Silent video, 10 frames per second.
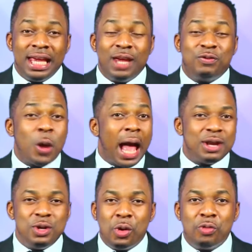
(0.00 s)
If you had
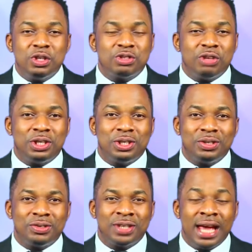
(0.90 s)
no
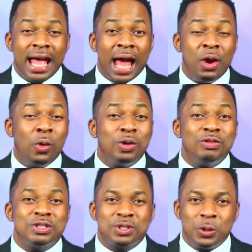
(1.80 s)
restrictions and all the
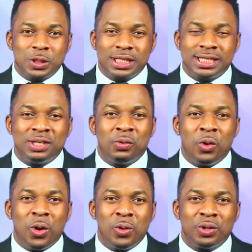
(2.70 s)
resources in the
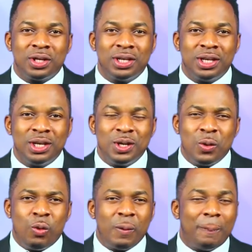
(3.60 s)
world,
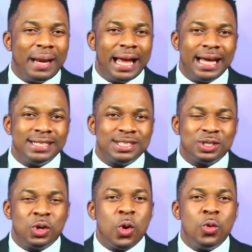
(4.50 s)
what plans,
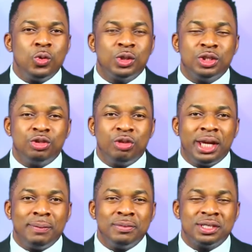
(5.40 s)
goals, and
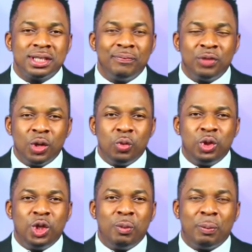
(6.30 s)
dreams
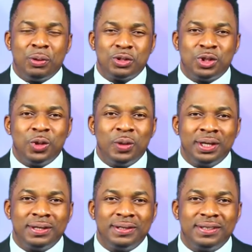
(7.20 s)
would you be pursuing?
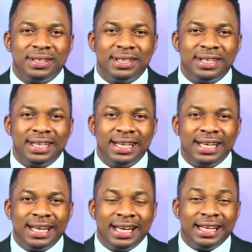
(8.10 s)

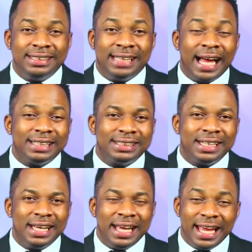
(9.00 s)
That
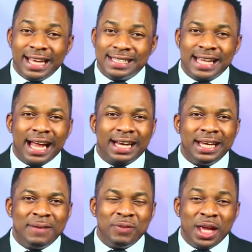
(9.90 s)

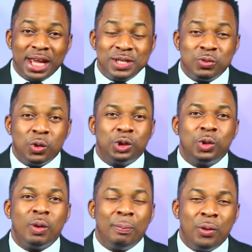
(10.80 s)
exactly is what
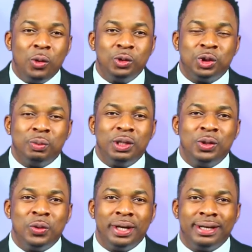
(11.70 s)
you were born to be
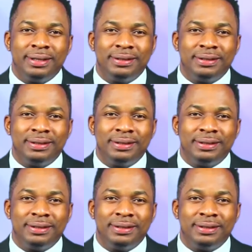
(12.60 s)
doing.